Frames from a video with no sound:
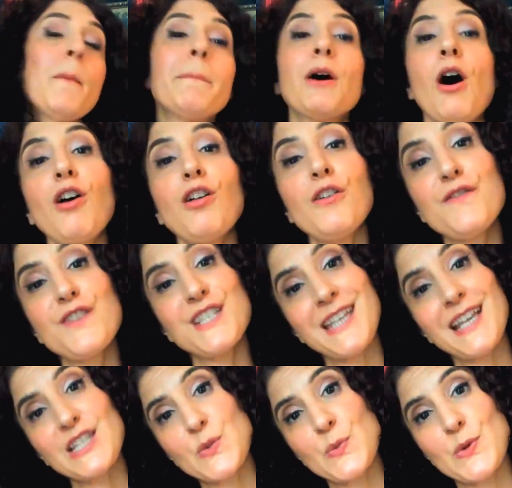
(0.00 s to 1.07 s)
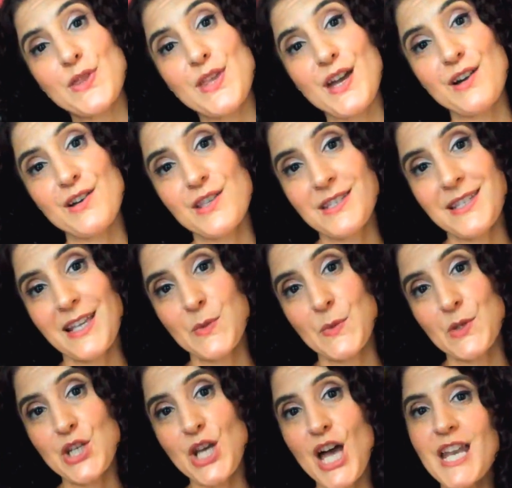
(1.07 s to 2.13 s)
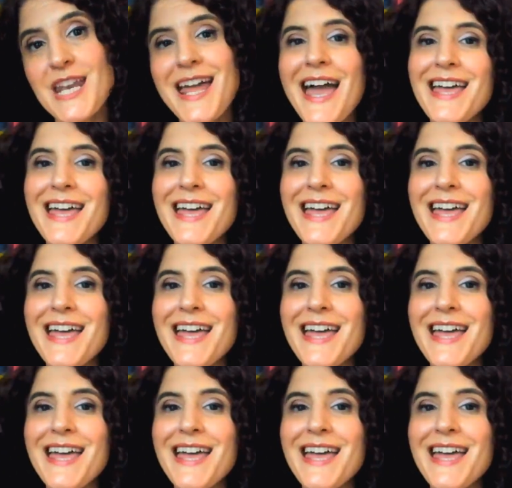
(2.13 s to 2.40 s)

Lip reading: But all of the sets were there, the sets were done.